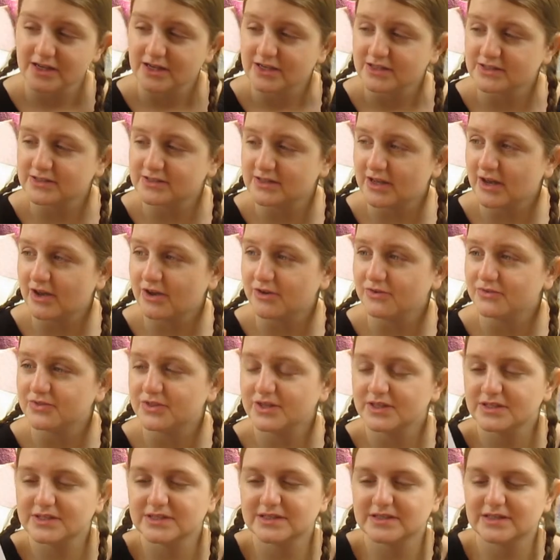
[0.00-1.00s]
So
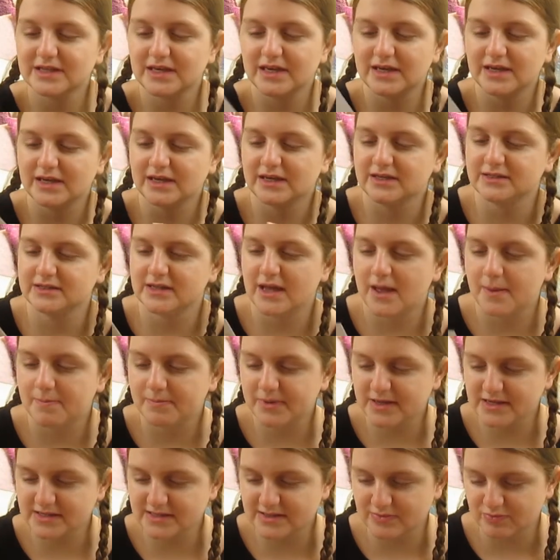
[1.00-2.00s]
this is a
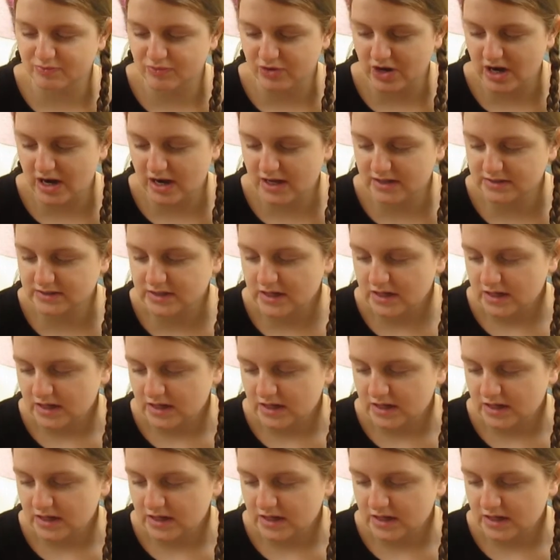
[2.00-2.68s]
piece of bread,